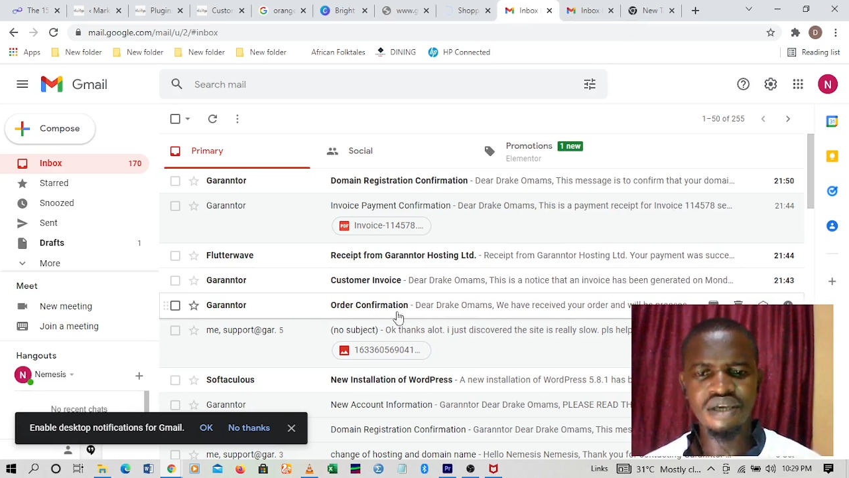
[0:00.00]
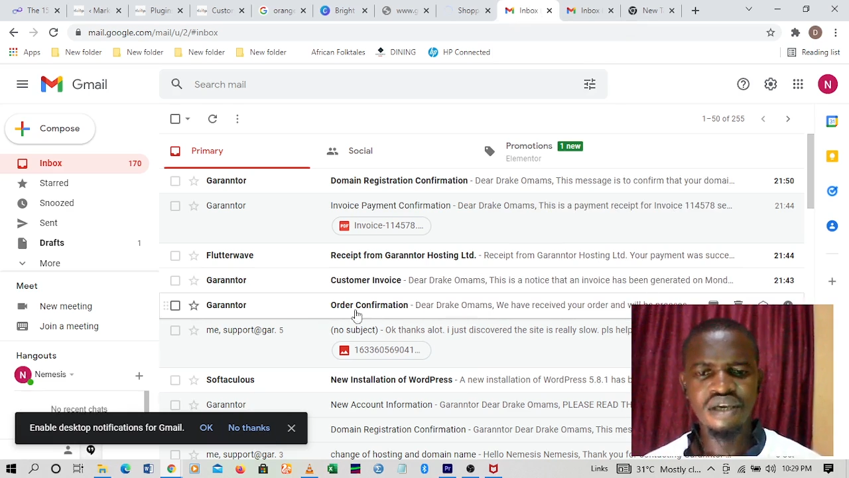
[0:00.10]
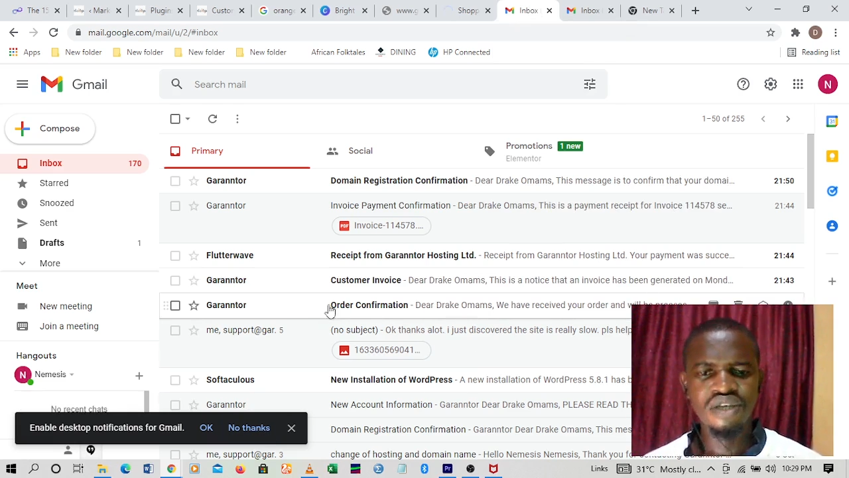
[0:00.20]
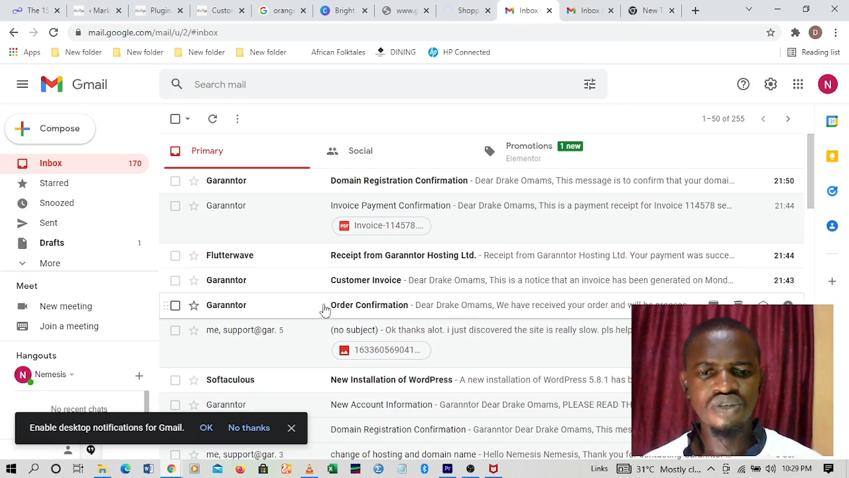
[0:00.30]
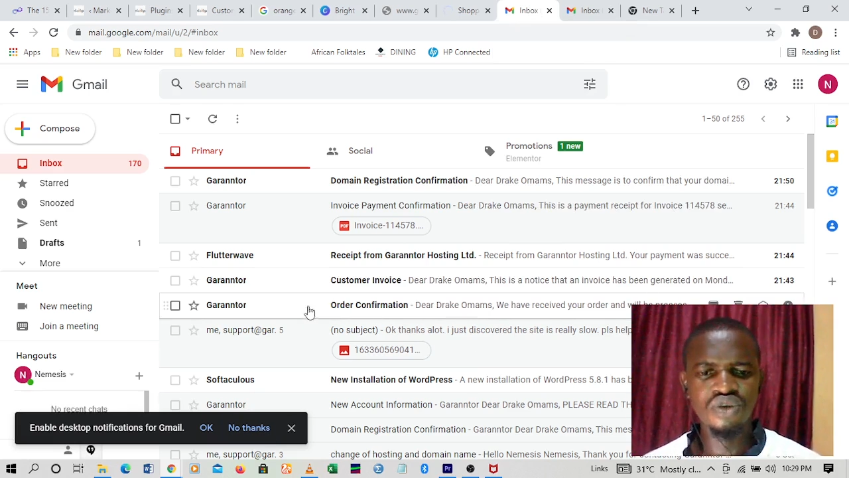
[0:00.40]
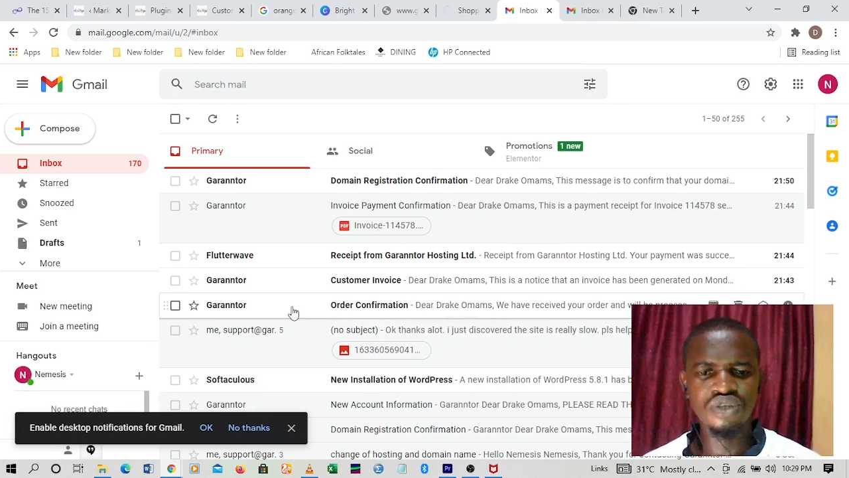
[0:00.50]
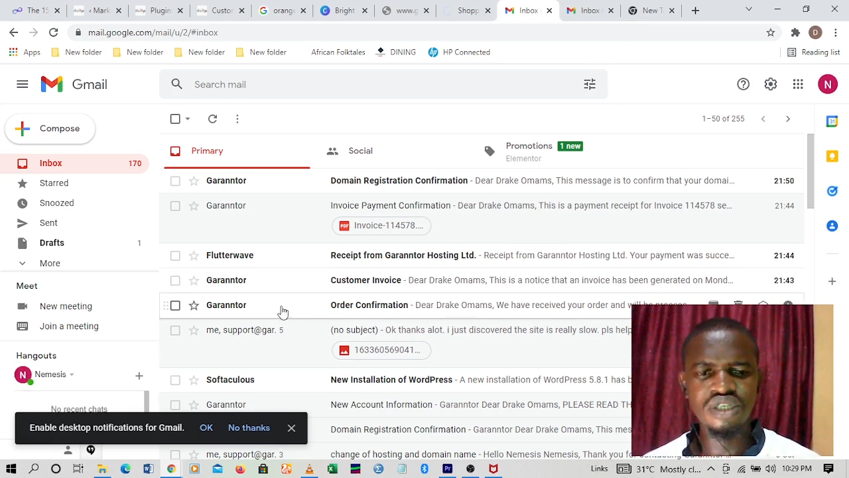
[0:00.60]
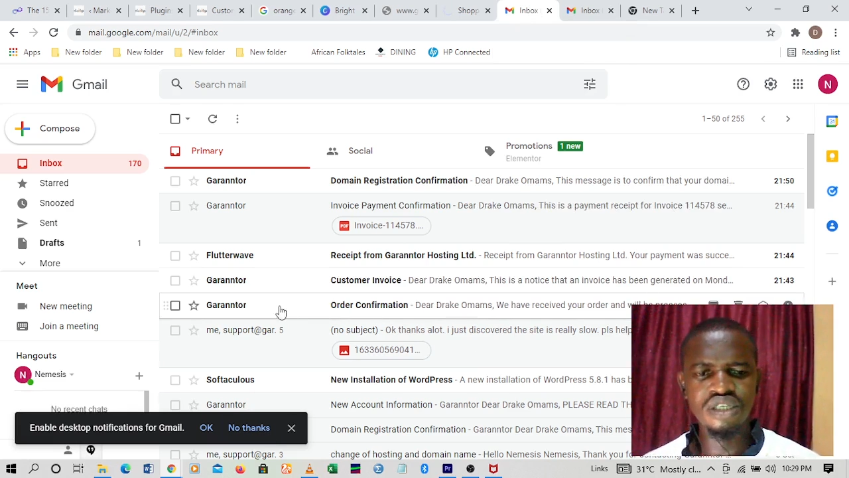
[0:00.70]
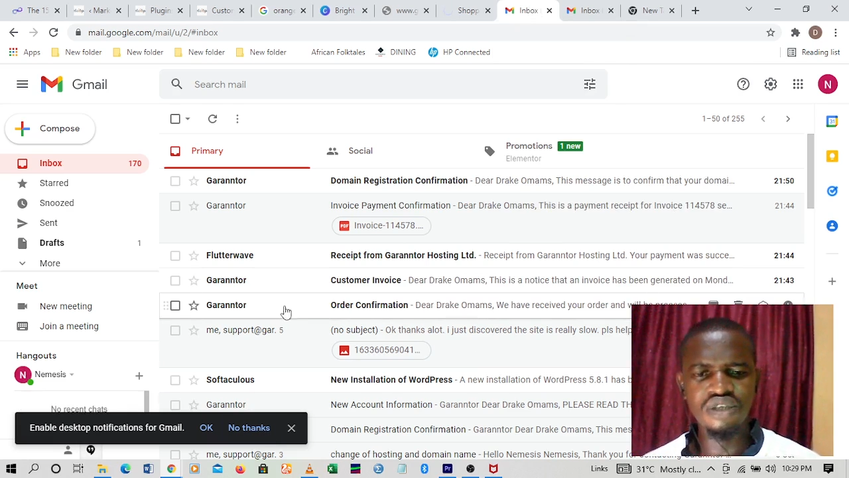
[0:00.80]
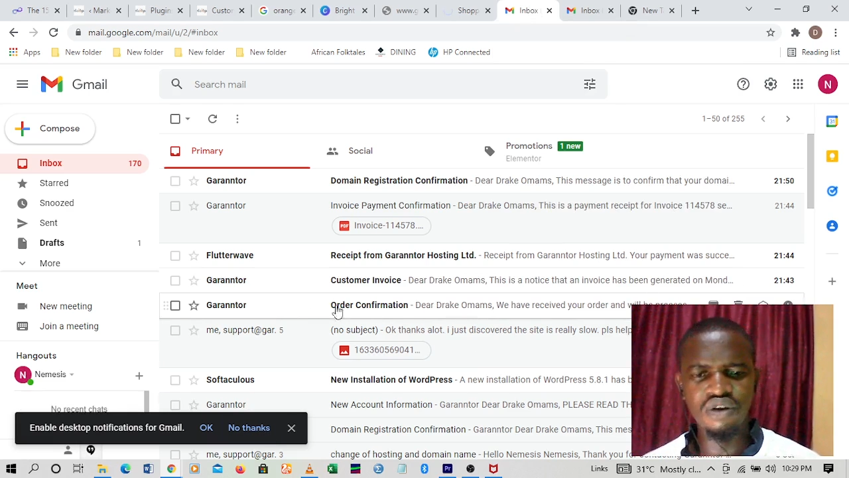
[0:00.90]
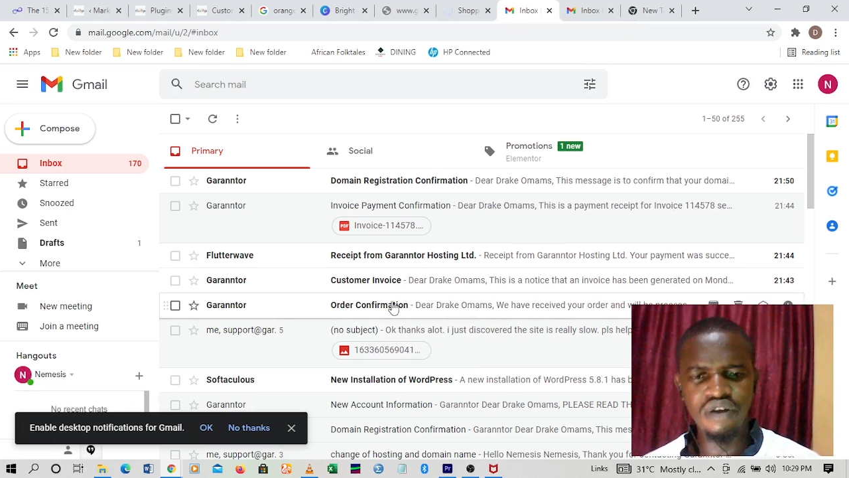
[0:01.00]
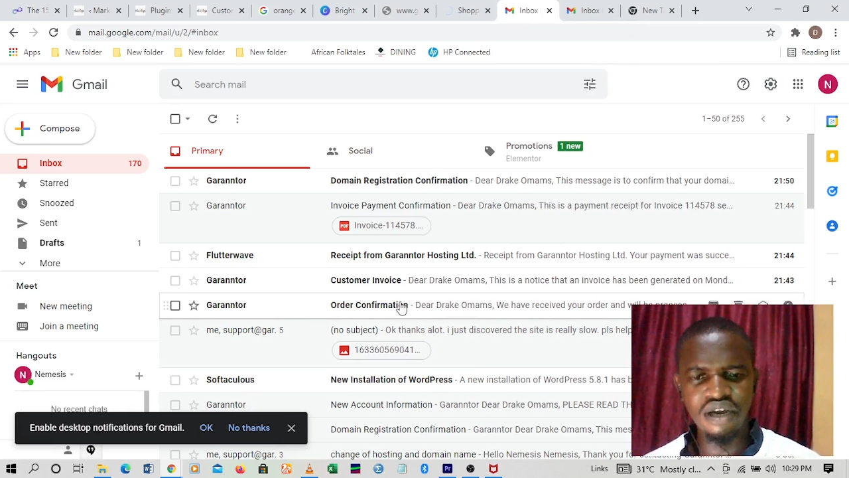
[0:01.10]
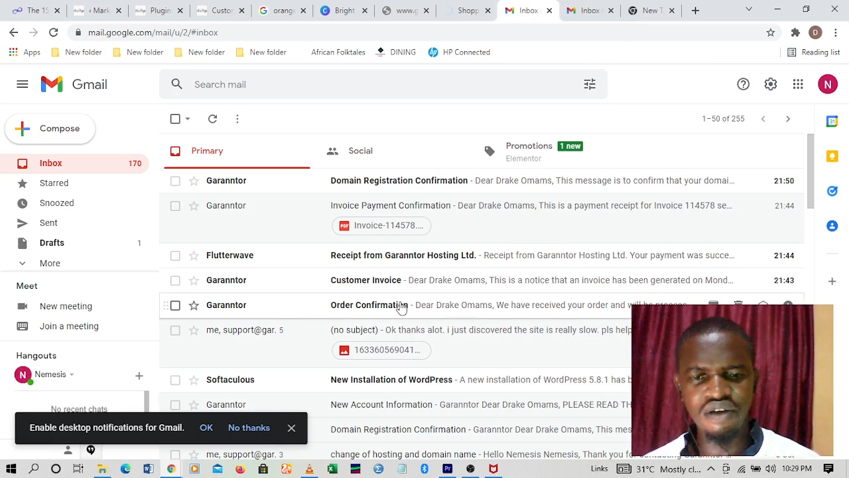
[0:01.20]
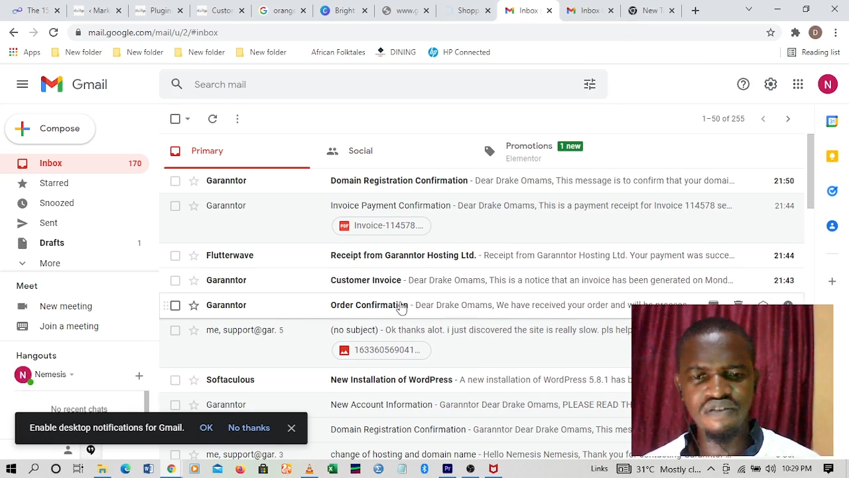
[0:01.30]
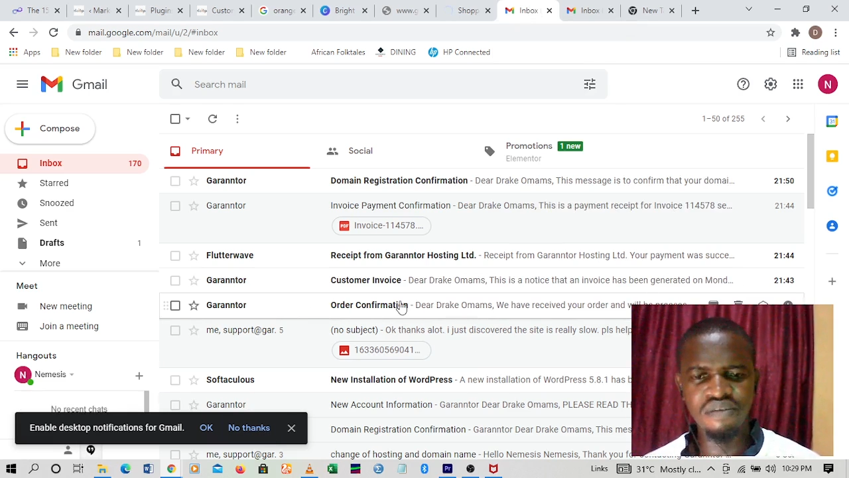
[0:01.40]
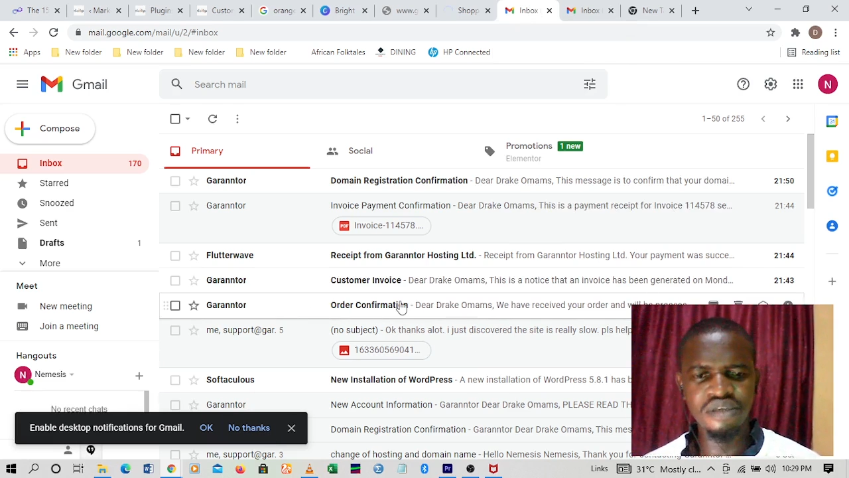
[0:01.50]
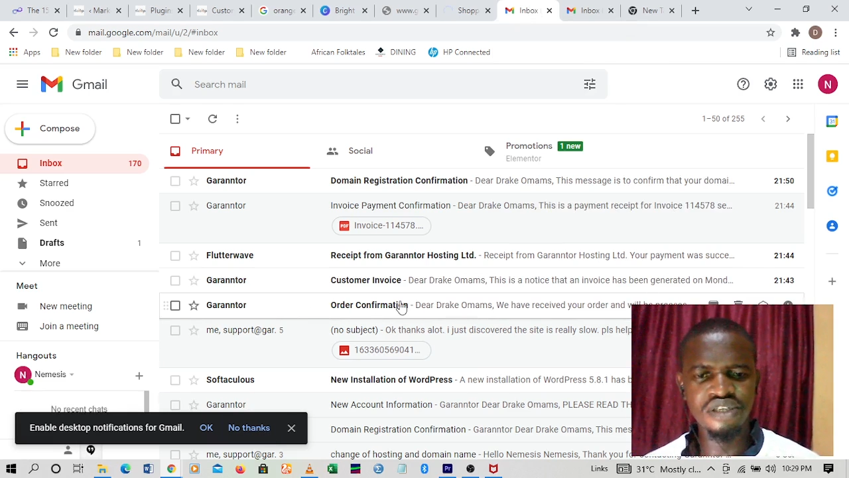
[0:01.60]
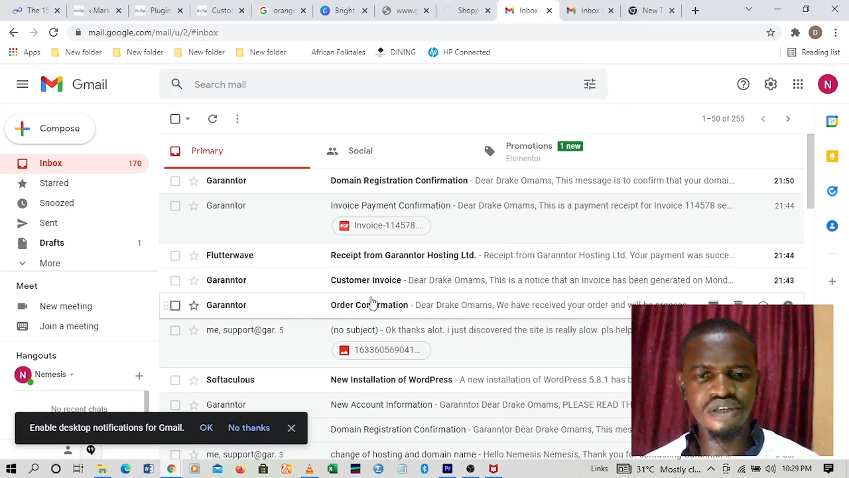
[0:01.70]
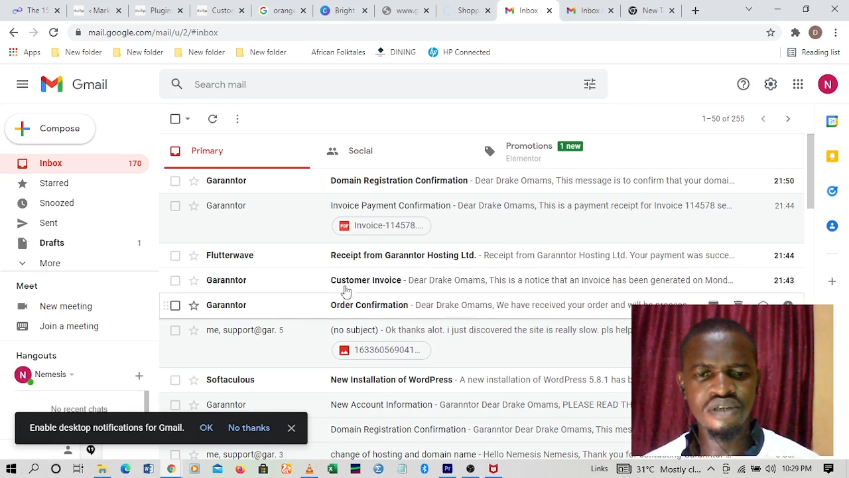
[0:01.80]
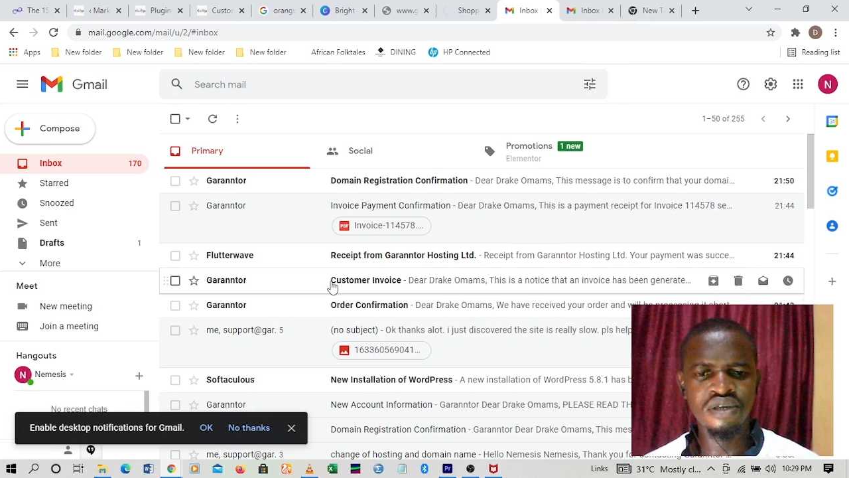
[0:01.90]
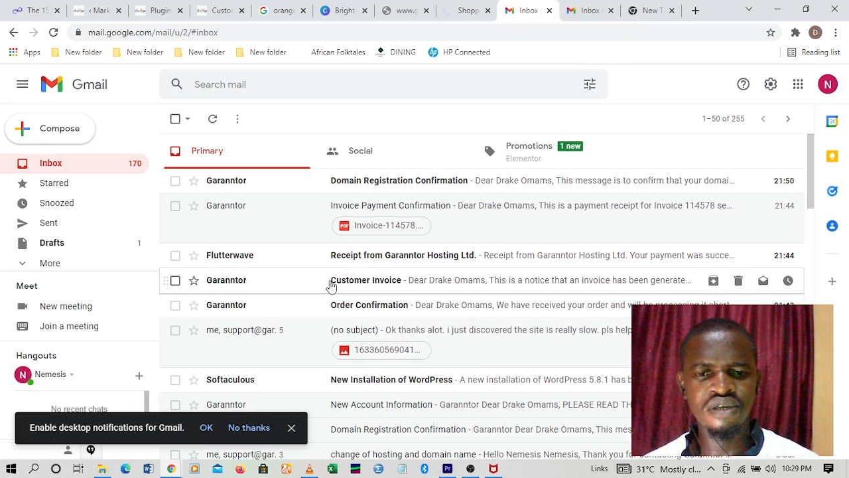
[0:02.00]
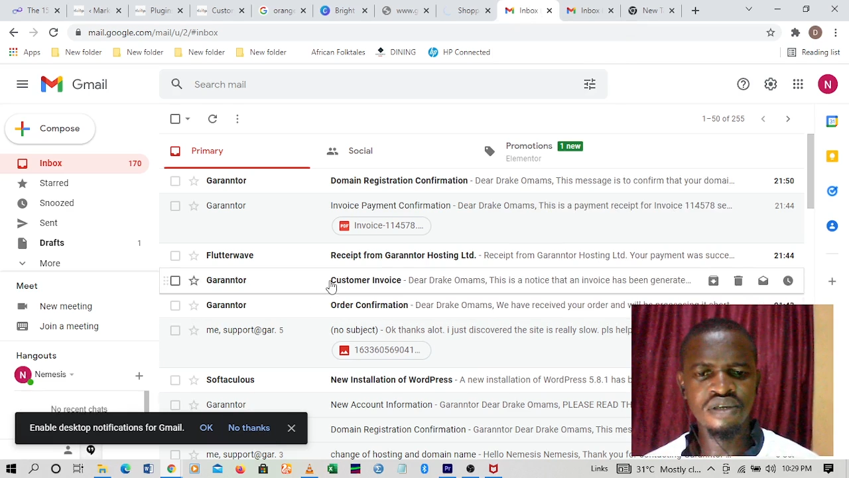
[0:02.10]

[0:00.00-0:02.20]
So you see this order confirmation,